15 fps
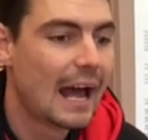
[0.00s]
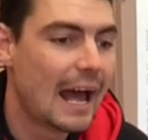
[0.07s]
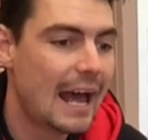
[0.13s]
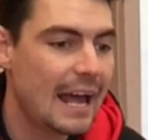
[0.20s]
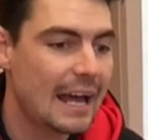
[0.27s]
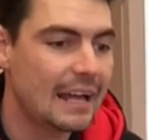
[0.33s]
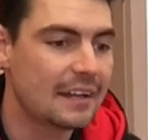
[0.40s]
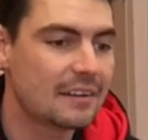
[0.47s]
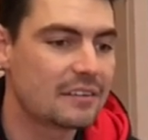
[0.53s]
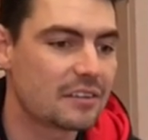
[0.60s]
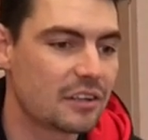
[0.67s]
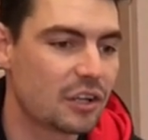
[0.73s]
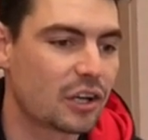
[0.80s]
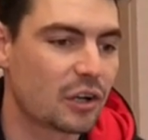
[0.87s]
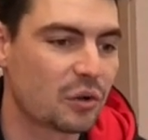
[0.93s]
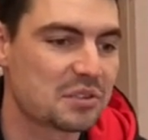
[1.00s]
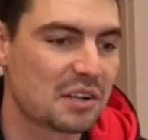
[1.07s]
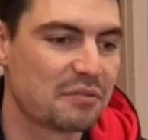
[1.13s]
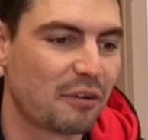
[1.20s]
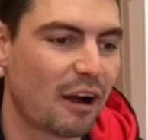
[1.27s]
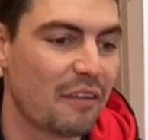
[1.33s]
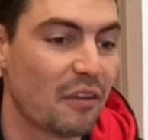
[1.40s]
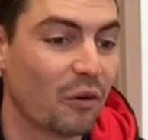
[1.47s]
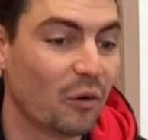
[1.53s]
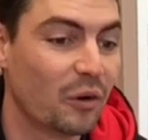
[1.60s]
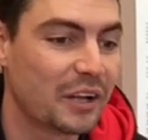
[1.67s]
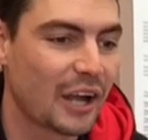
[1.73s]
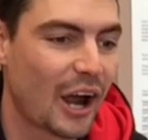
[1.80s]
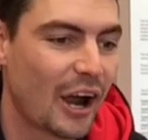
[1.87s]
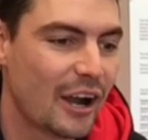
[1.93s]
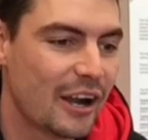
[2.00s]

and you can also find the audio.